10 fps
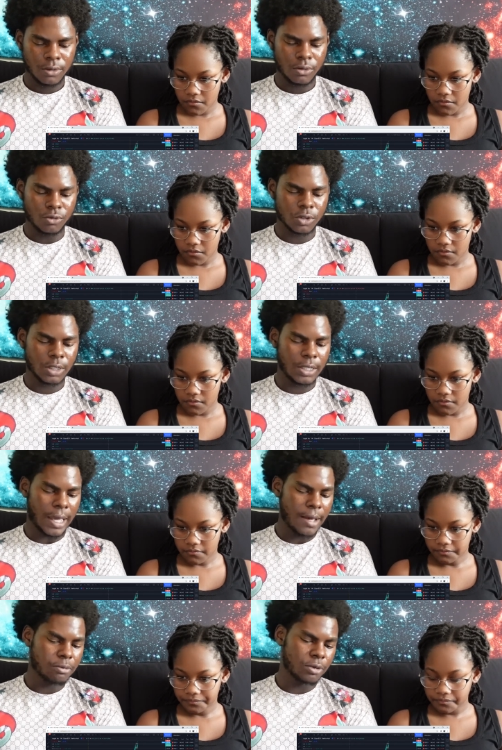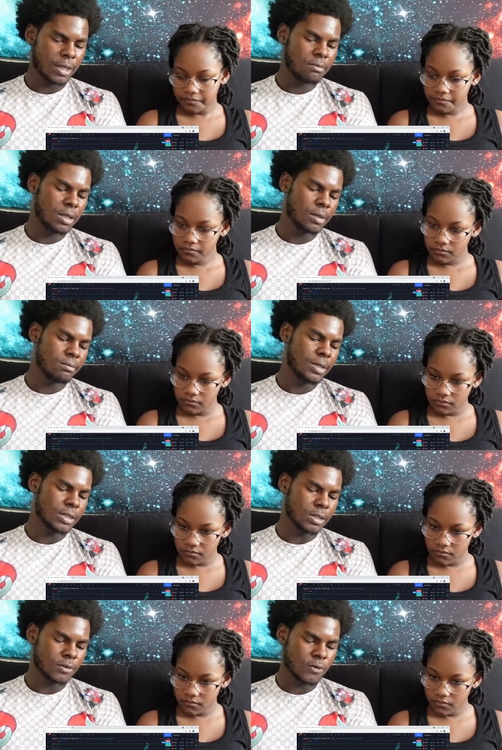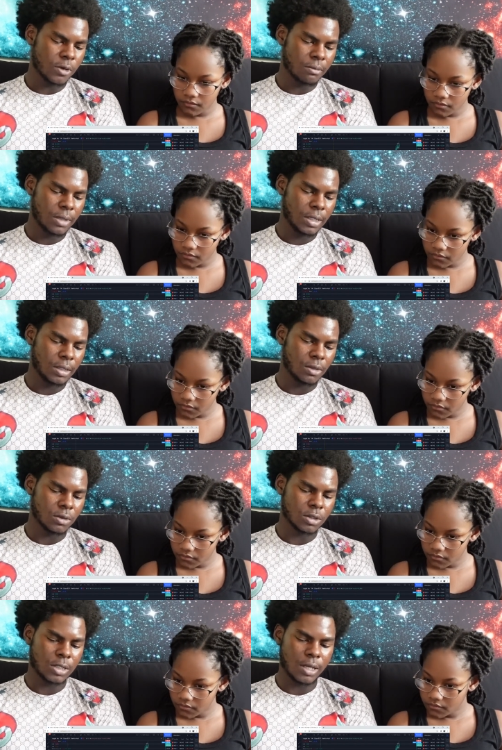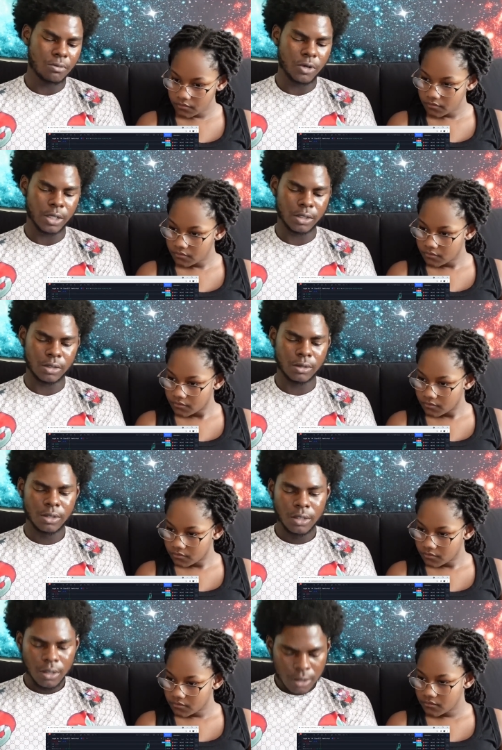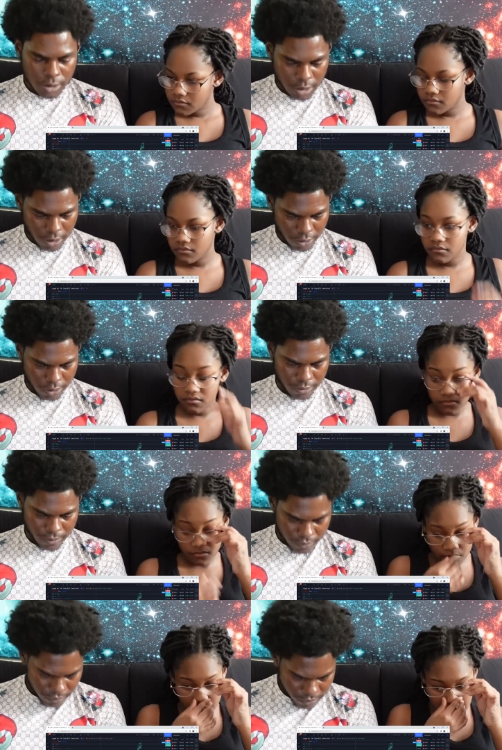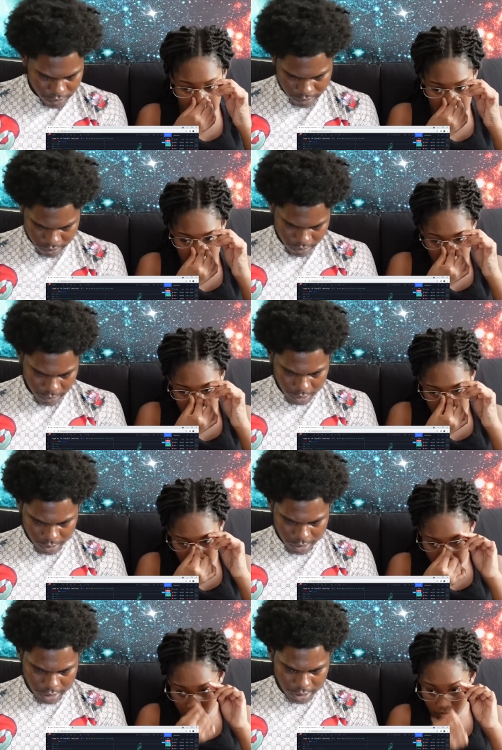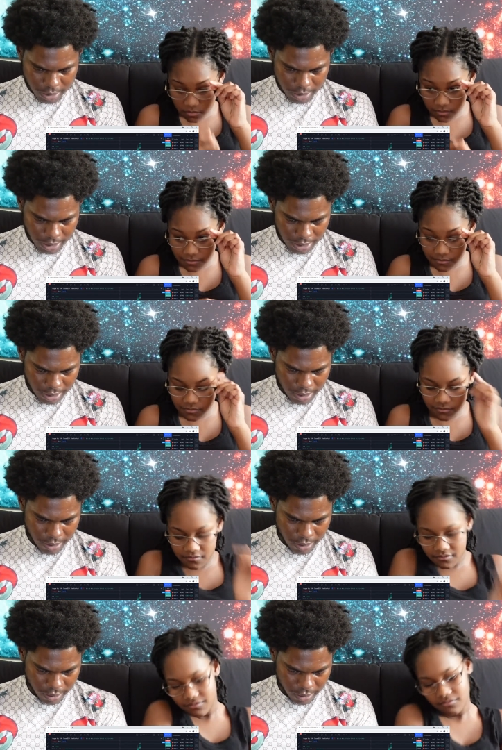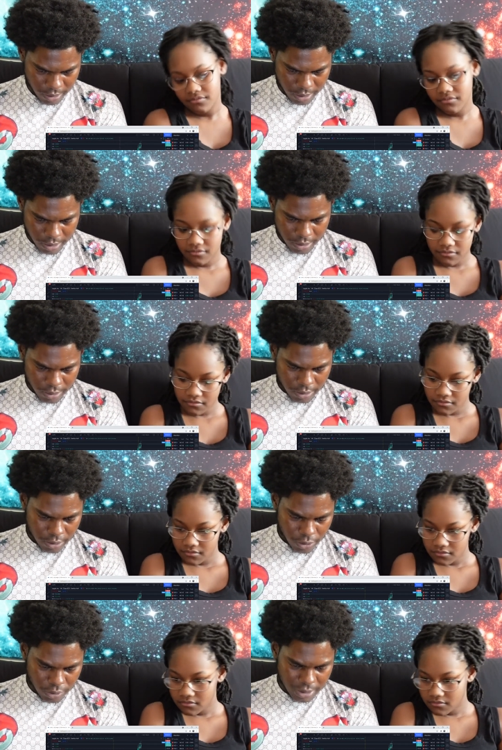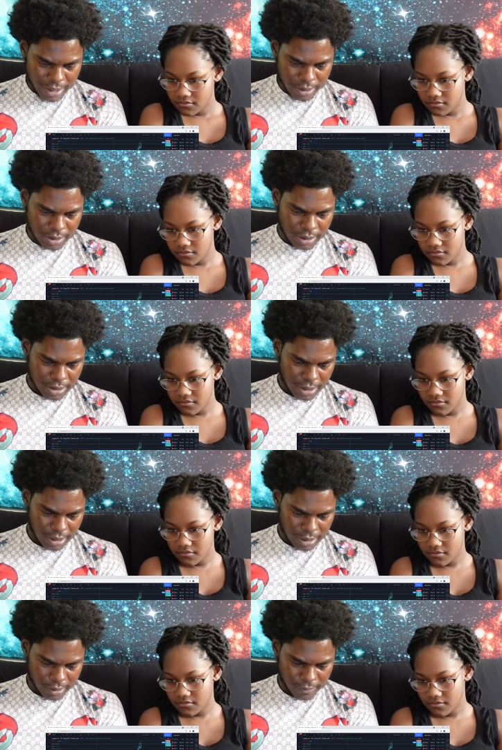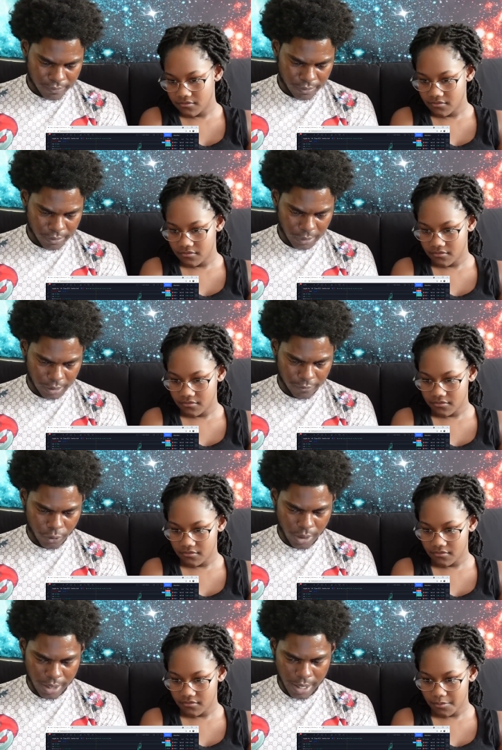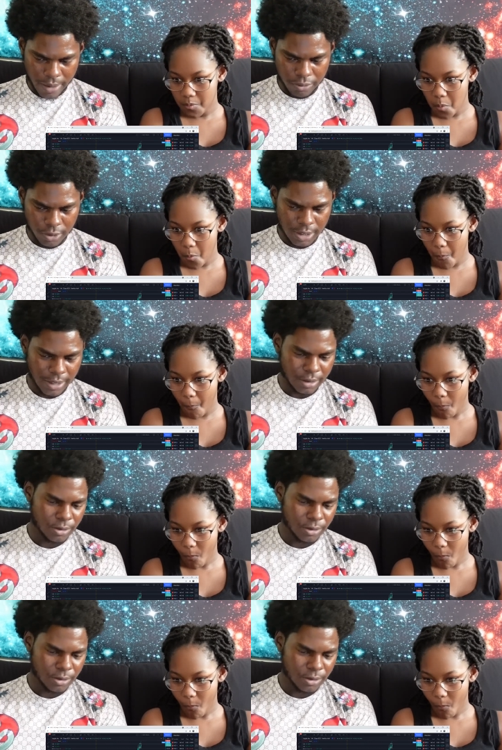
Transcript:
Speaker 1: You see, Apple they've been in business for a minute on the stock market. So let's just say 2010. If you had Apple stock in